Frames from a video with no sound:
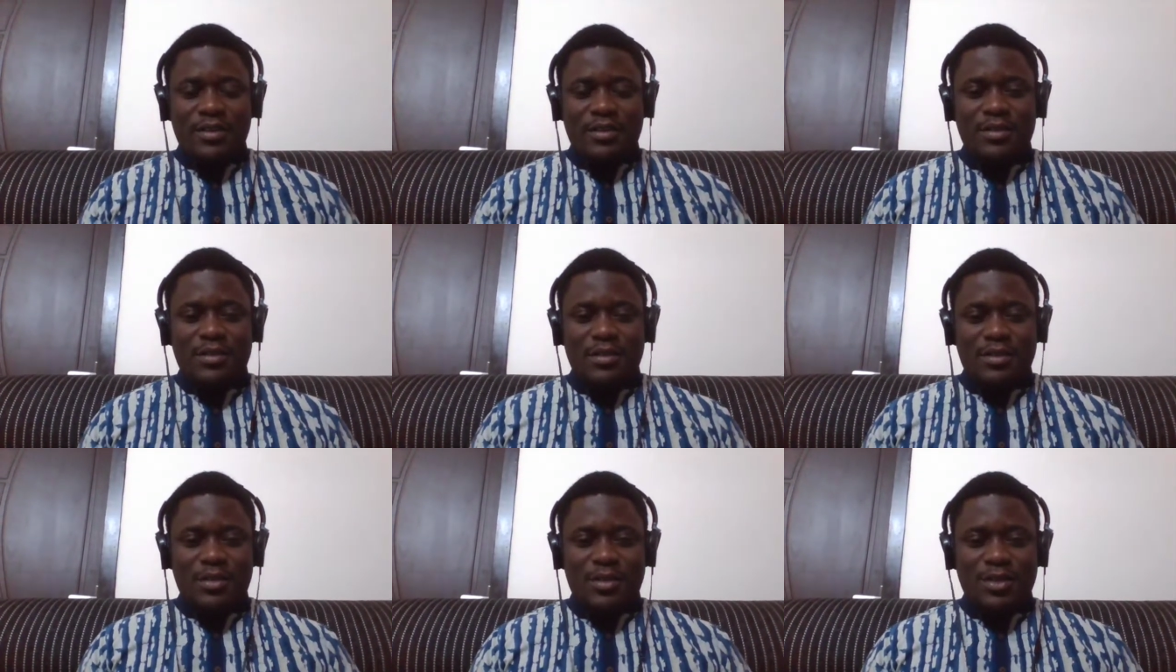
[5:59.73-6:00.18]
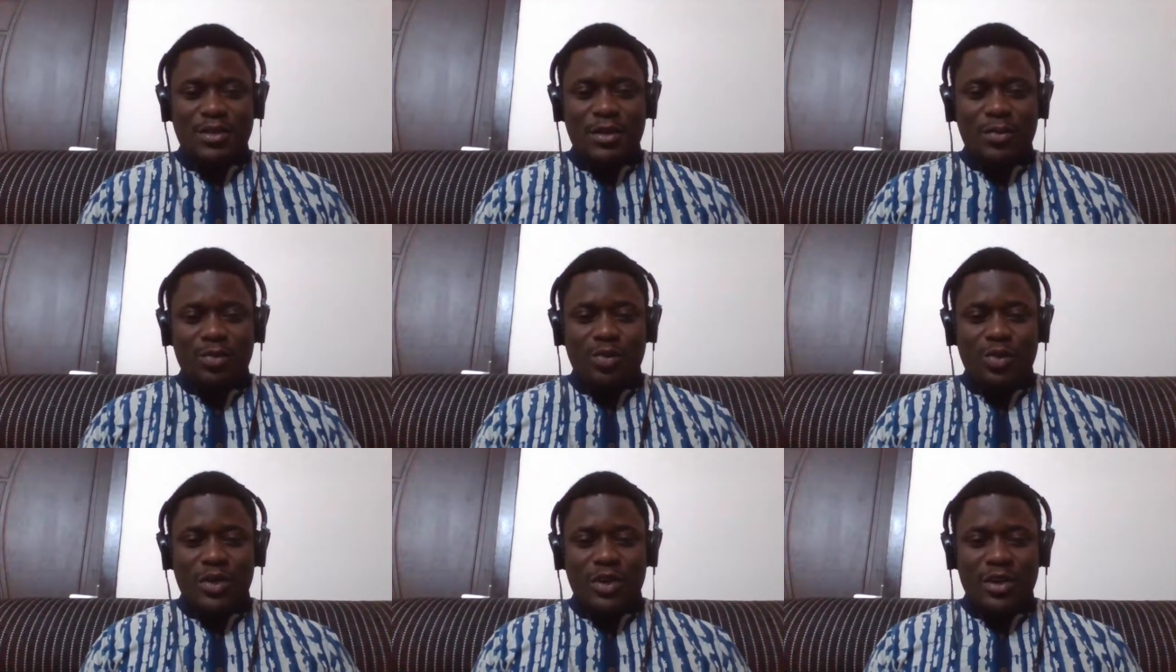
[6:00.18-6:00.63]
and
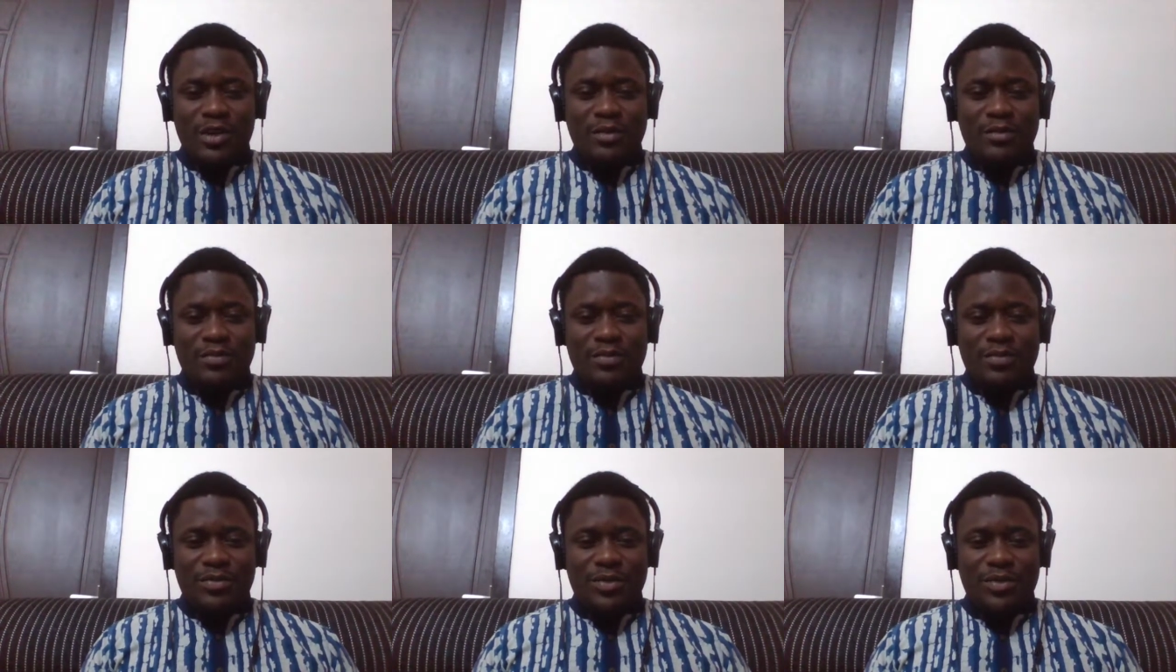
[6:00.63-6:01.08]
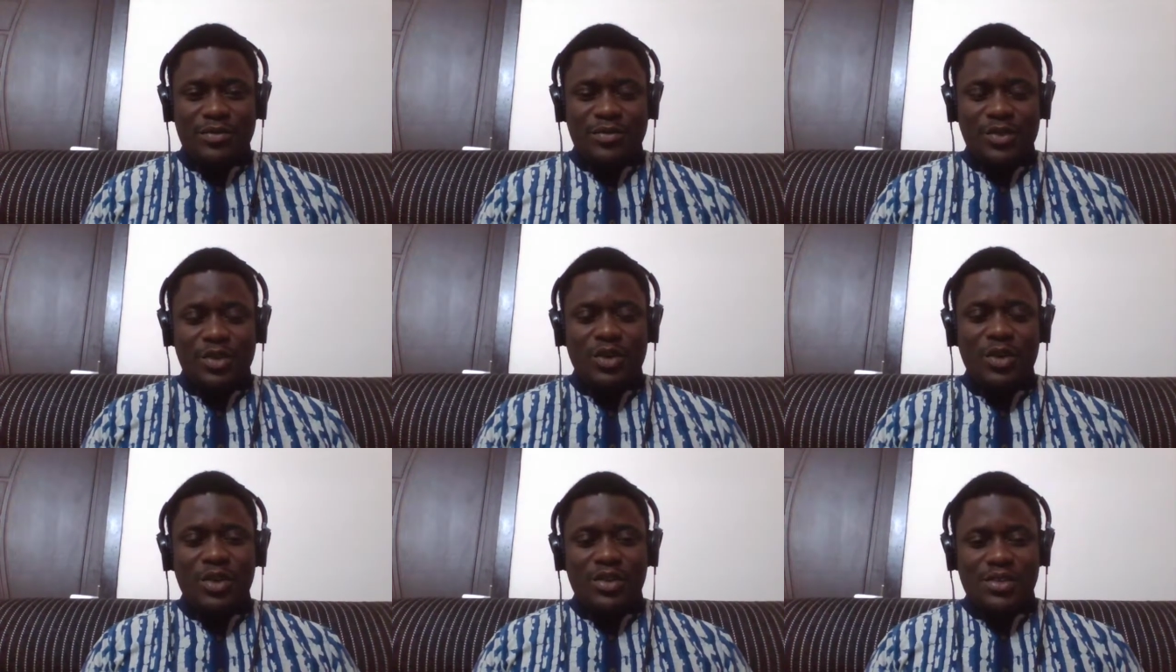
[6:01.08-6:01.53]
somewhere
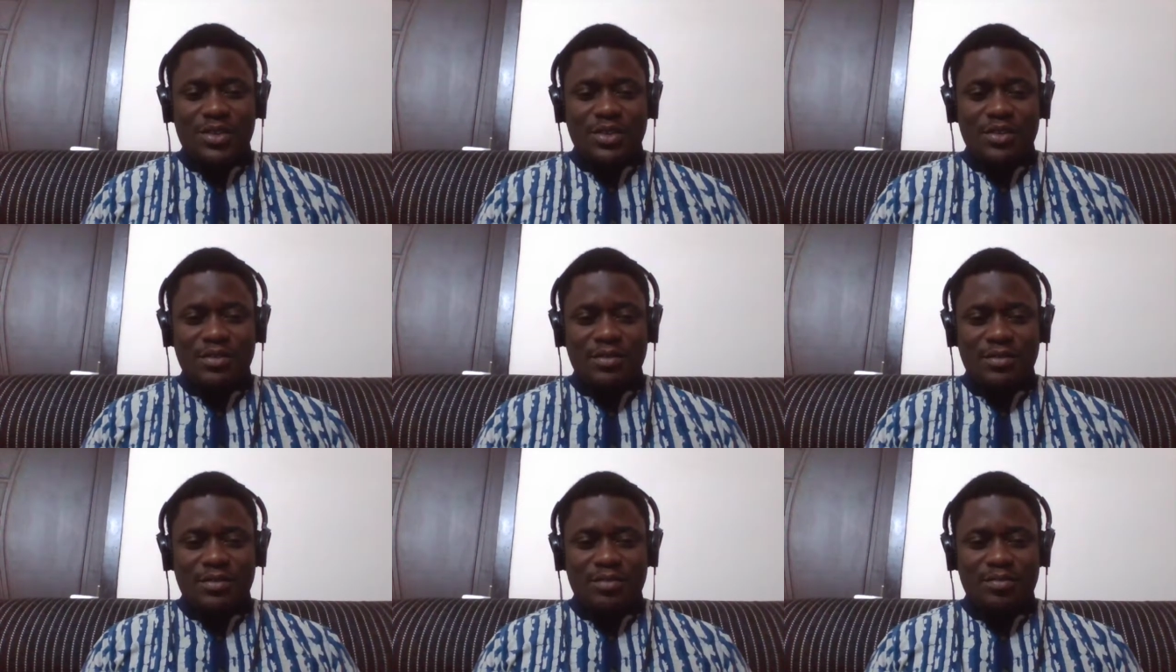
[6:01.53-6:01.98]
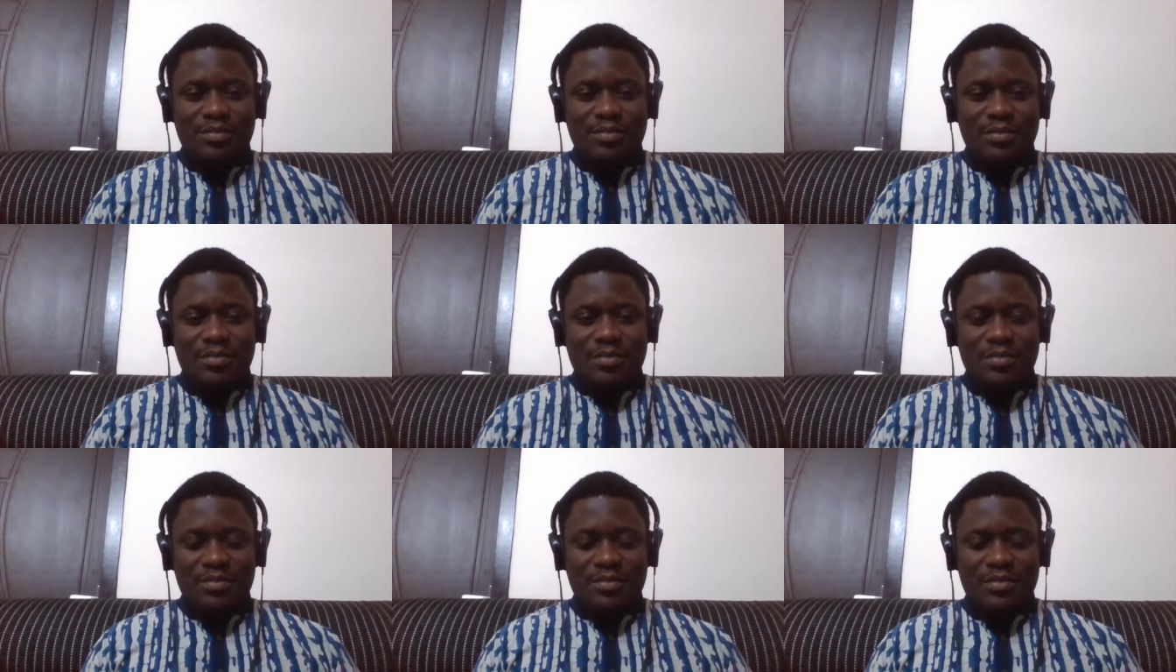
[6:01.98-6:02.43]
forgotten
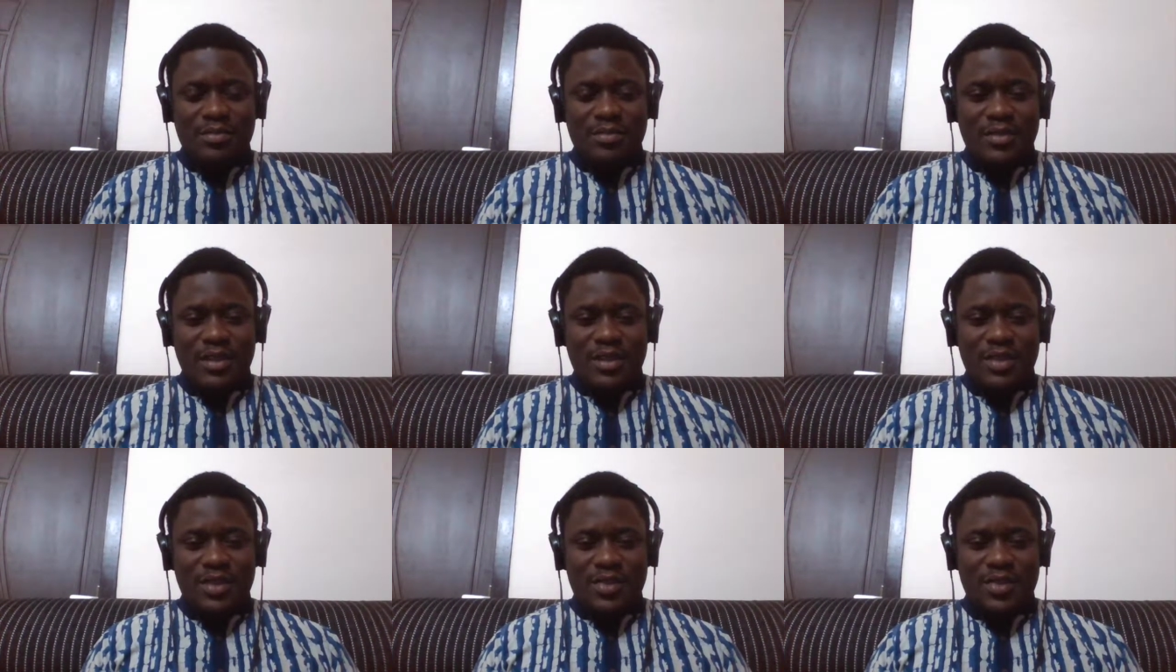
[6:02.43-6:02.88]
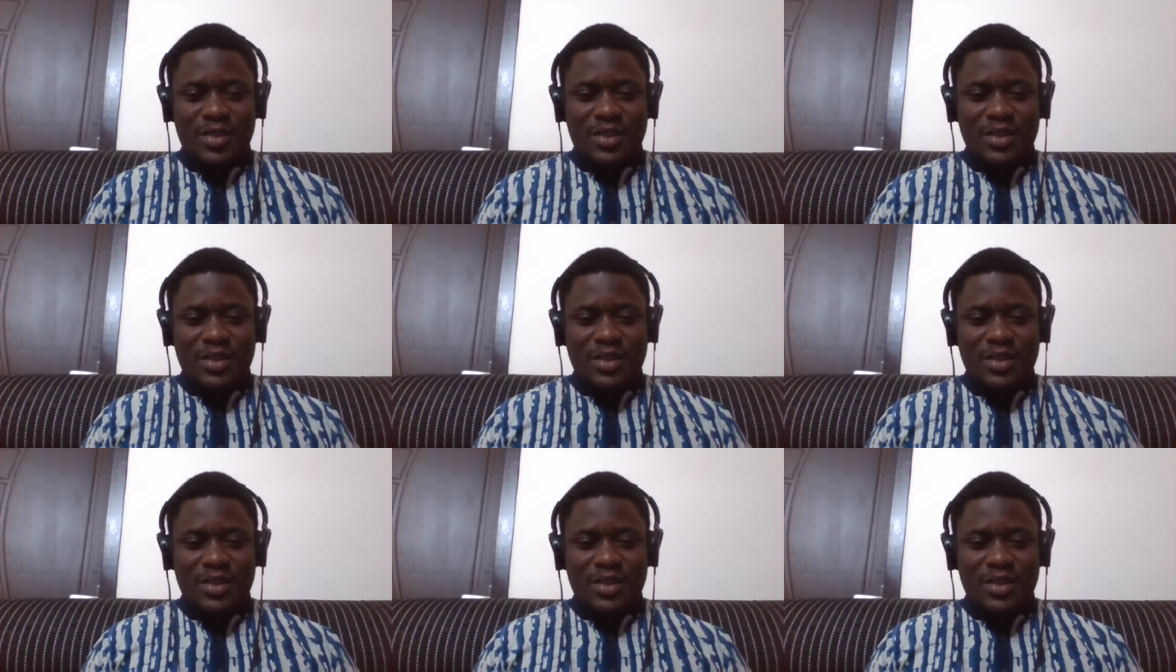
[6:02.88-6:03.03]
in